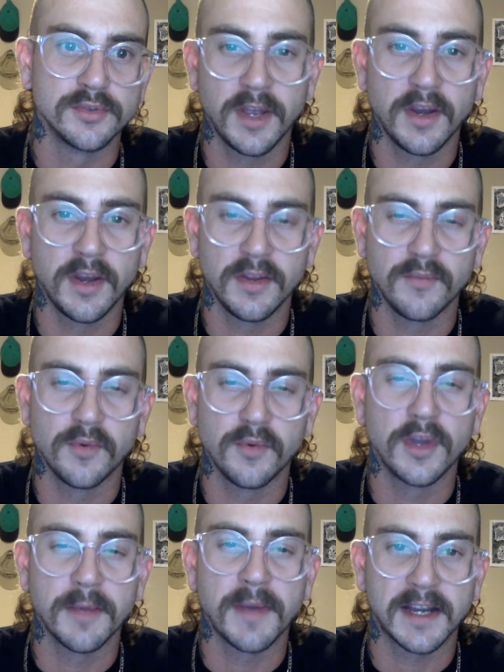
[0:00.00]
and we'll
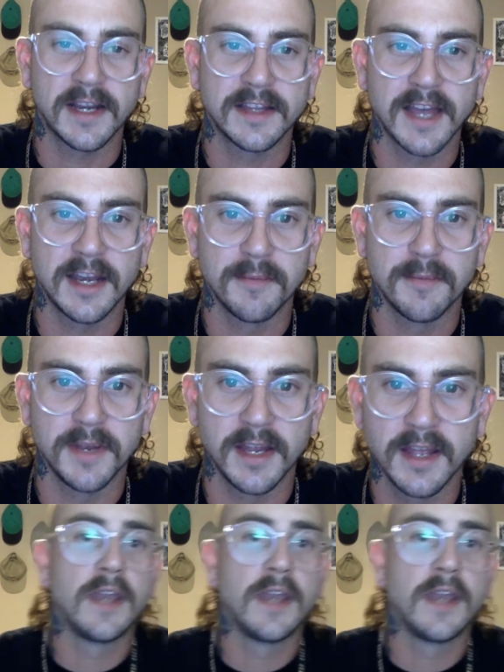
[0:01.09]
get back to that in a minute.